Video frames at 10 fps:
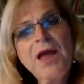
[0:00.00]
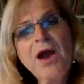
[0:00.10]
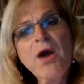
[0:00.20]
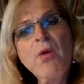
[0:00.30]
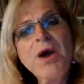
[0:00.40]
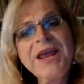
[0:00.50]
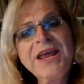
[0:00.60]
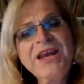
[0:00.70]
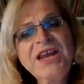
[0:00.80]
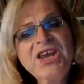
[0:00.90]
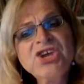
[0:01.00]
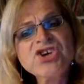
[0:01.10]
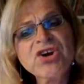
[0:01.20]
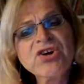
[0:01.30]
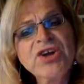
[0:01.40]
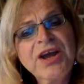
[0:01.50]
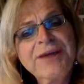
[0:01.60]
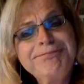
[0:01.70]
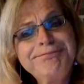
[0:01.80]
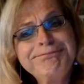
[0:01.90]
Hawaiian t-shirt
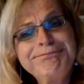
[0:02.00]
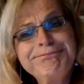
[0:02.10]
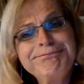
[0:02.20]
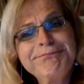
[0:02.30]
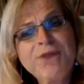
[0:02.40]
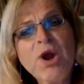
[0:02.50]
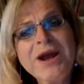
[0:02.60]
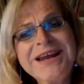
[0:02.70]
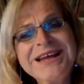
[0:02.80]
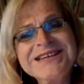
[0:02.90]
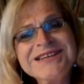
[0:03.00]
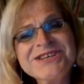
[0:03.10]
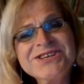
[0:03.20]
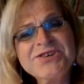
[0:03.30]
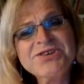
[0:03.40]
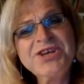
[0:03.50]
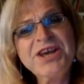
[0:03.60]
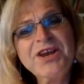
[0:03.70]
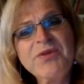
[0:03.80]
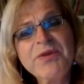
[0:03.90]
contest
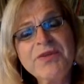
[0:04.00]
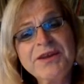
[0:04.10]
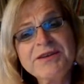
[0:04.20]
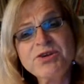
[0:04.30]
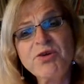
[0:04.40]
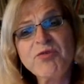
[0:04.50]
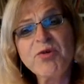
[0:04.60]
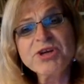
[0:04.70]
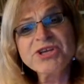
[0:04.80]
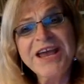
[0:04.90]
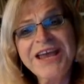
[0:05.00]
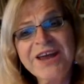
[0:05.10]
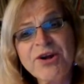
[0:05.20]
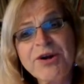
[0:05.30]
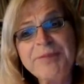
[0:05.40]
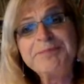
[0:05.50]
associated with it. So of course I entered.